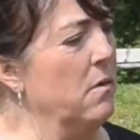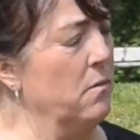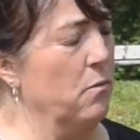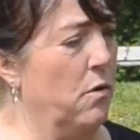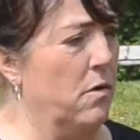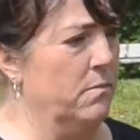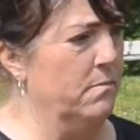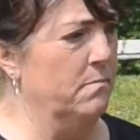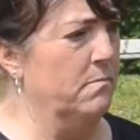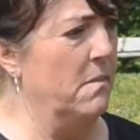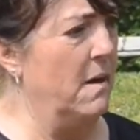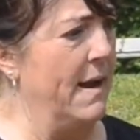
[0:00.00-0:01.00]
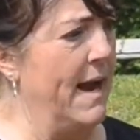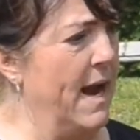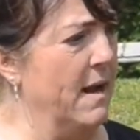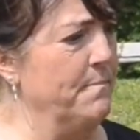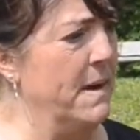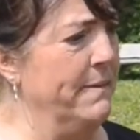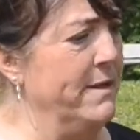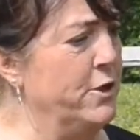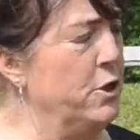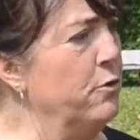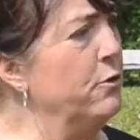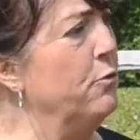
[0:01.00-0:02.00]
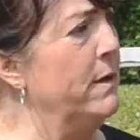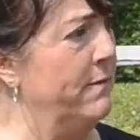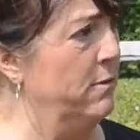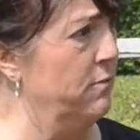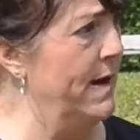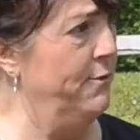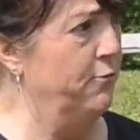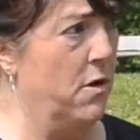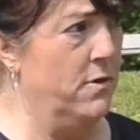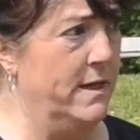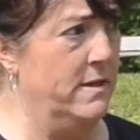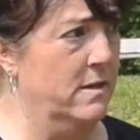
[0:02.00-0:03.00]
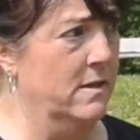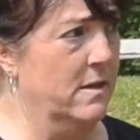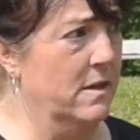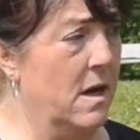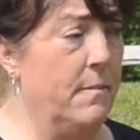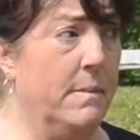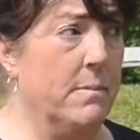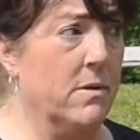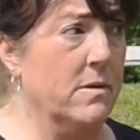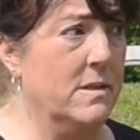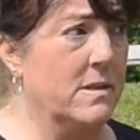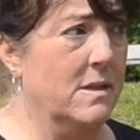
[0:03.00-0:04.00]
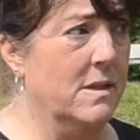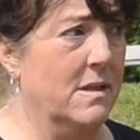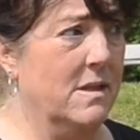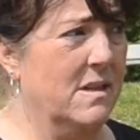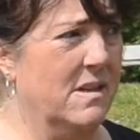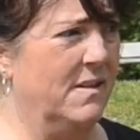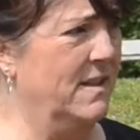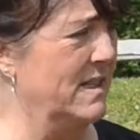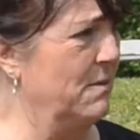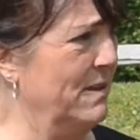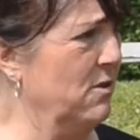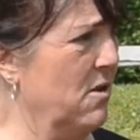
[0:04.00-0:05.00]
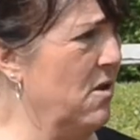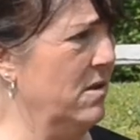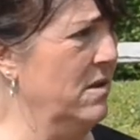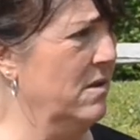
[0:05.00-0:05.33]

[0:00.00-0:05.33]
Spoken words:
well, I had maybe 2 or 3 of the red-throated hummingbirds, Is that what they're called?